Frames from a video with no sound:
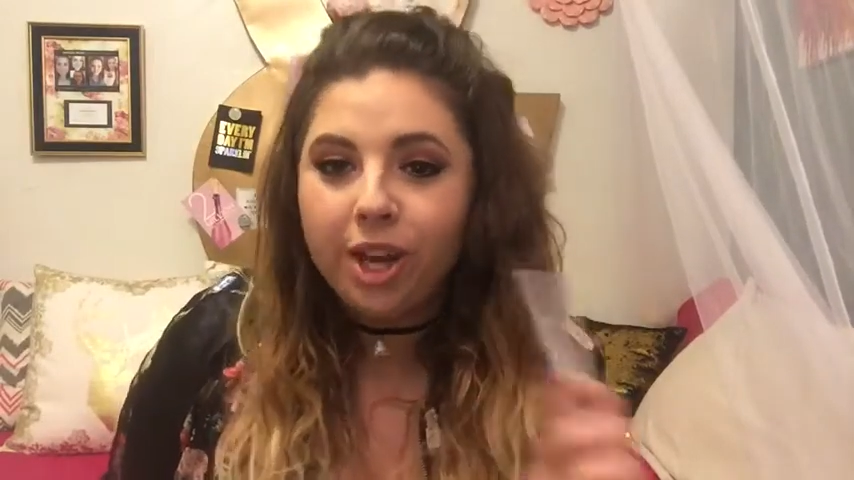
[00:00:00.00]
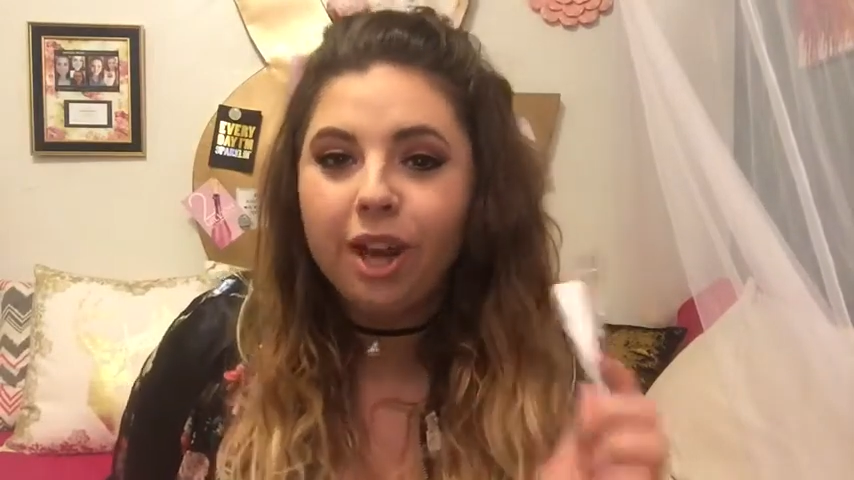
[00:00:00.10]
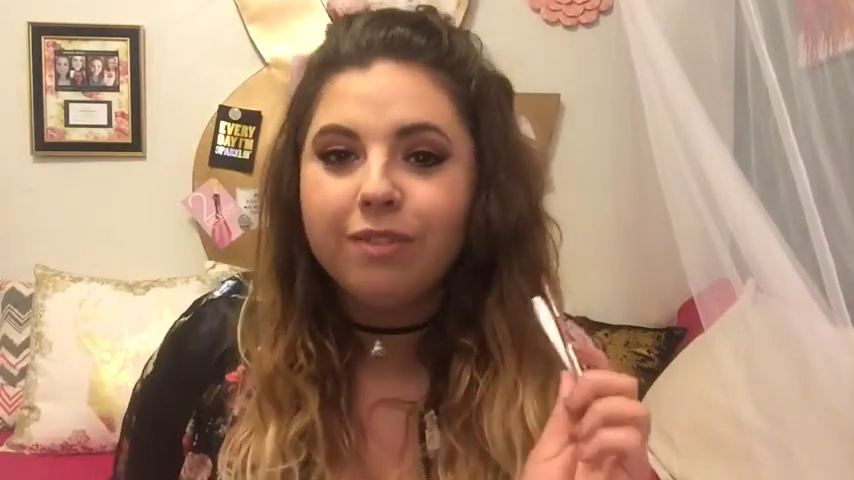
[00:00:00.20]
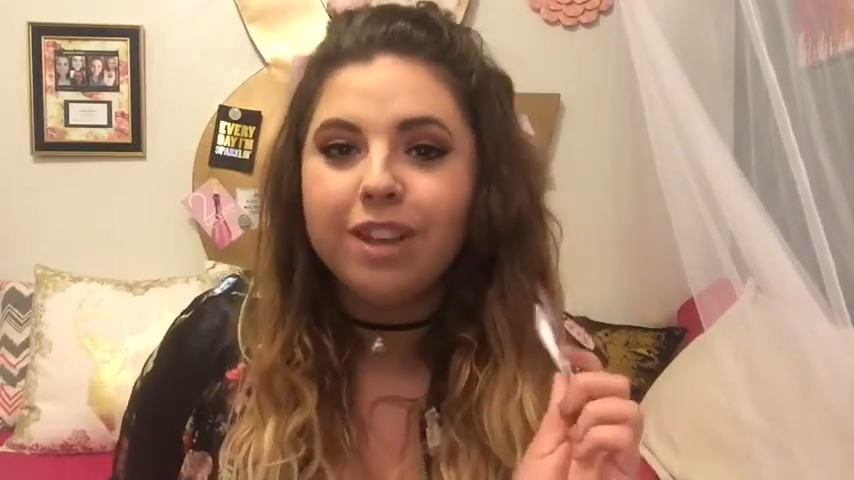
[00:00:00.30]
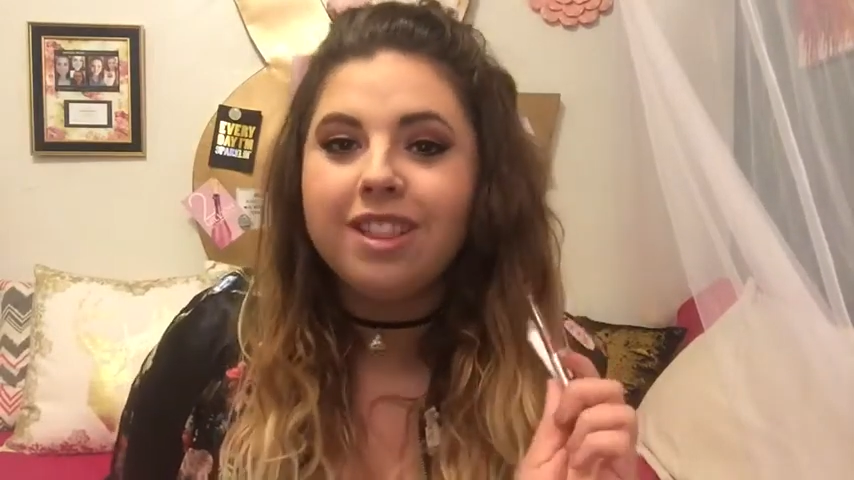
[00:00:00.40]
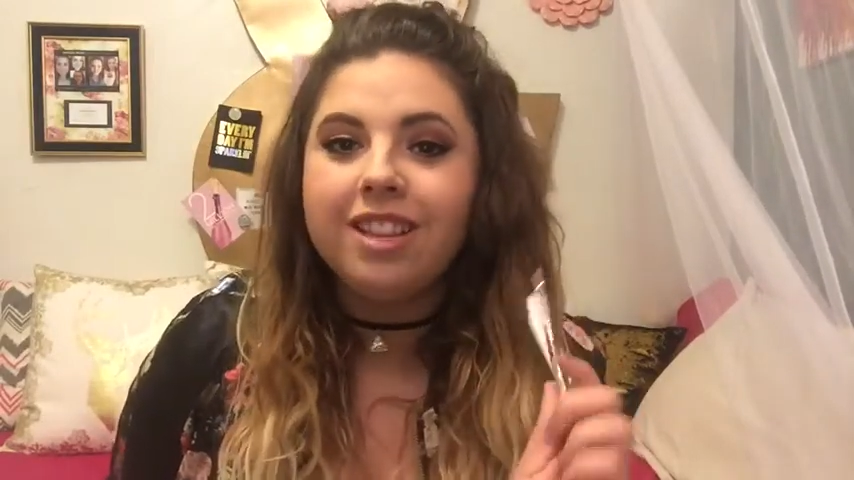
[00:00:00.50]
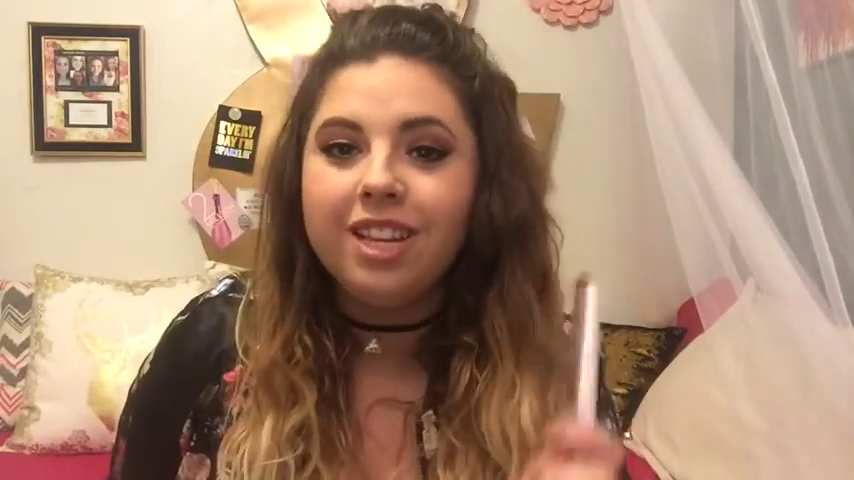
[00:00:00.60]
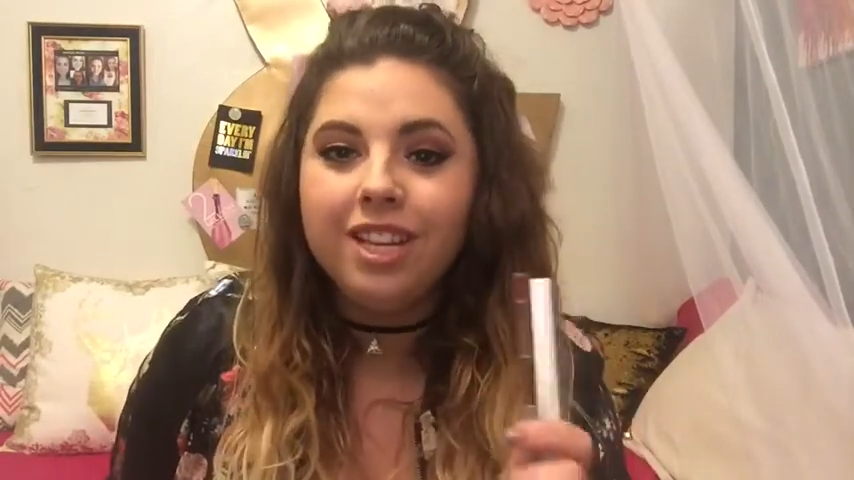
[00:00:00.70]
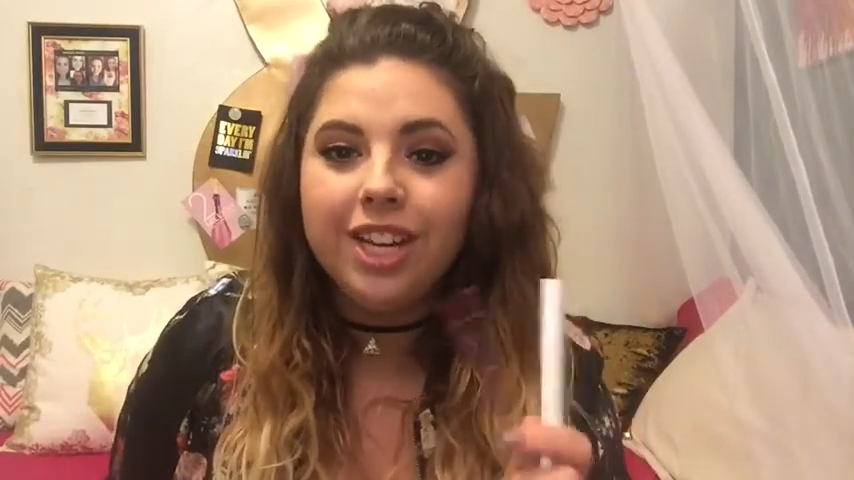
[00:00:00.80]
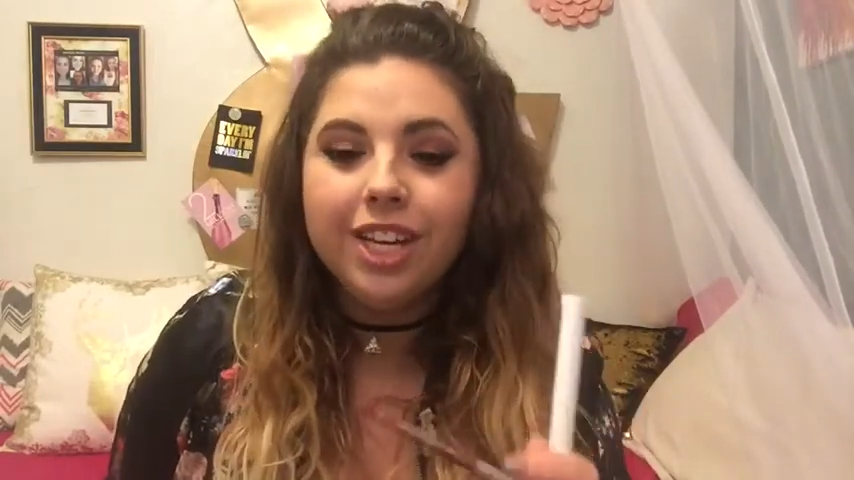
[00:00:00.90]
of the
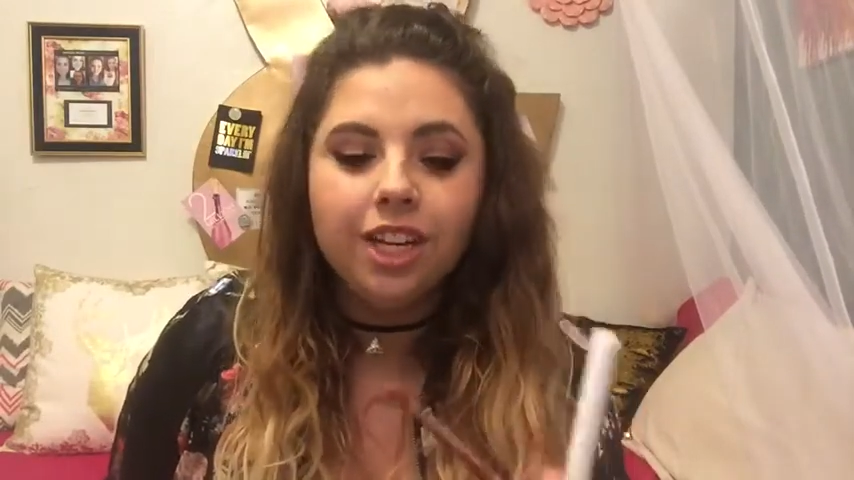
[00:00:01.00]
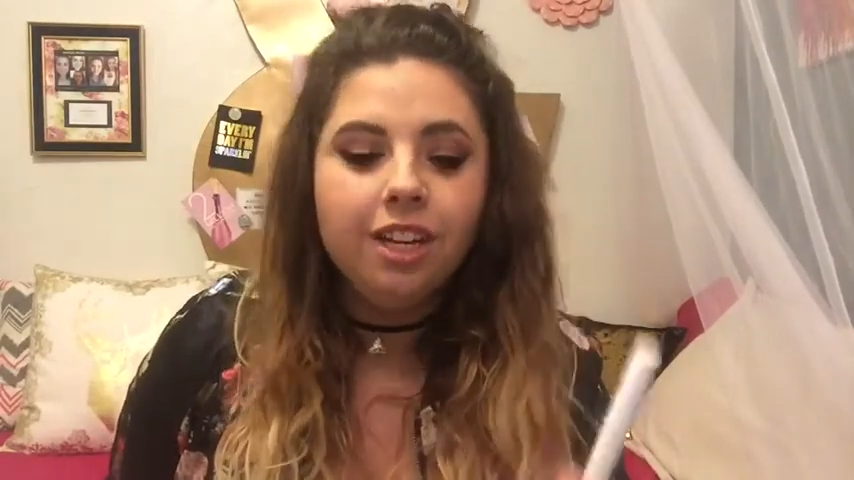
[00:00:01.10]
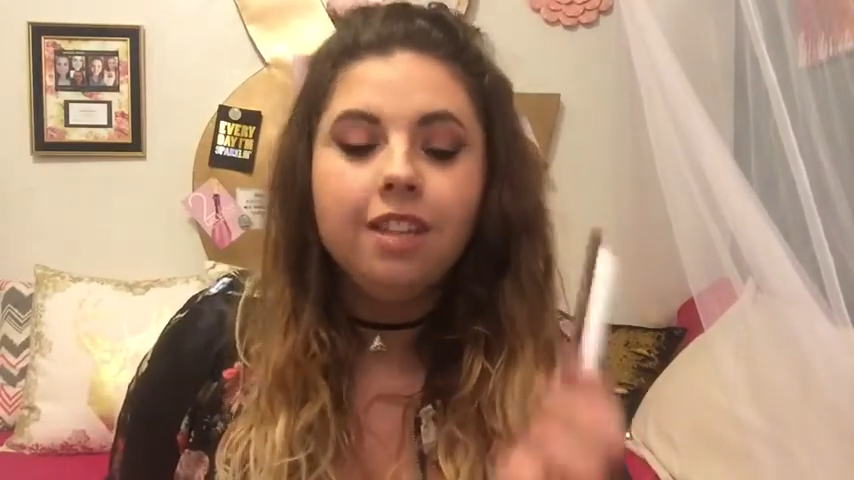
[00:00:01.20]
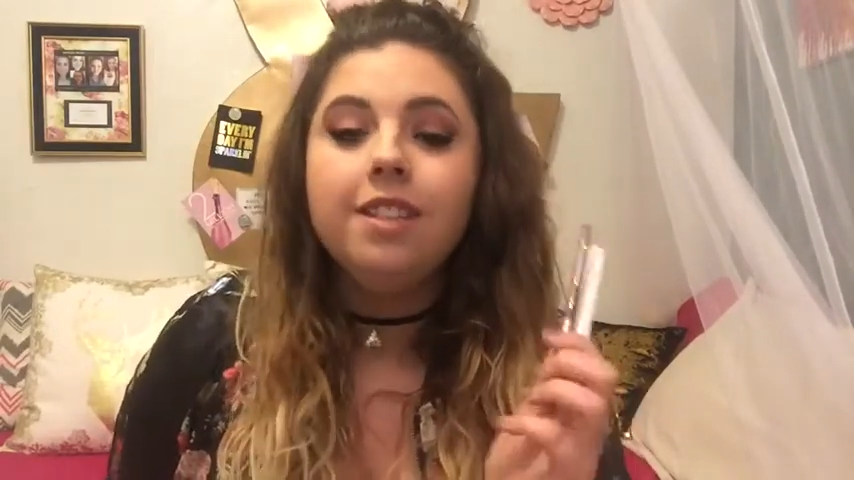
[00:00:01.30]
year.